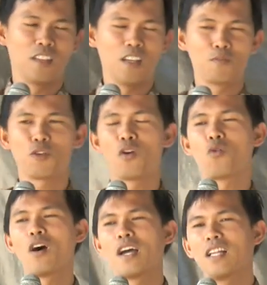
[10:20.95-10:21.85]
And for a
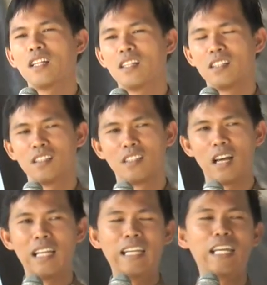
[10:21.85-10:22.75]
while,
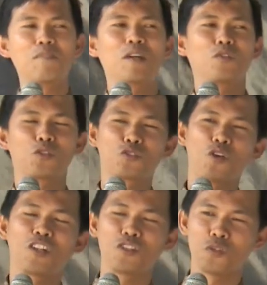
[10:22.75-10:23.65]
a layman was
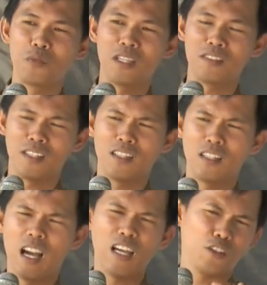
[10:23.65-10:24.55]
talking to me and said,
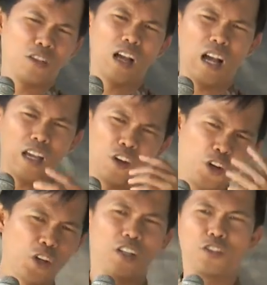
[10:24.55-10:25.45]
I, I
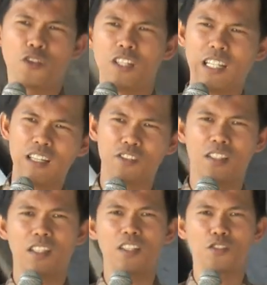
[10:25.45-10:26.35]
heard that you're an Iglesia
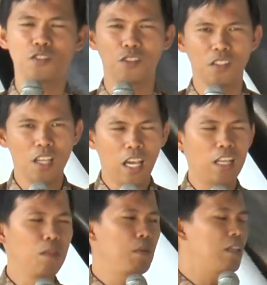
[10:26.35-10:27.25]
ni Cristo.
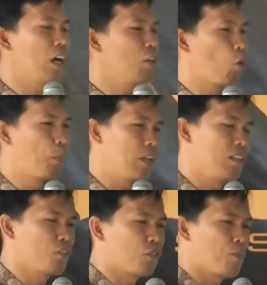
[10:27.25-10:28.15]
And he began opening
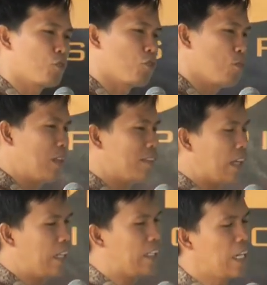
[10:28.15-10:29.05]
the scripture to me and
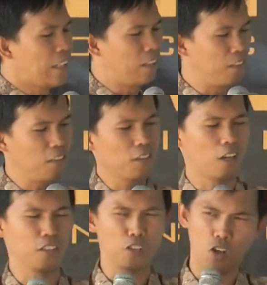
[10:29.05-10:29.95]
telling that these
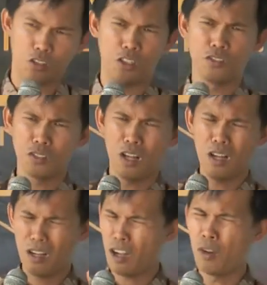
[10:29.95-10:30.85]
are the doctrines
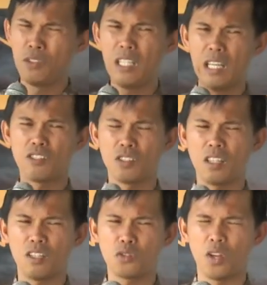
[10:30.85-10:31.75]
of the Iglesia ni
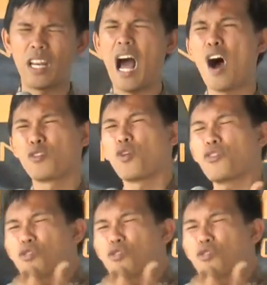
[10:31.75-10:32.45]
Cristo. And out of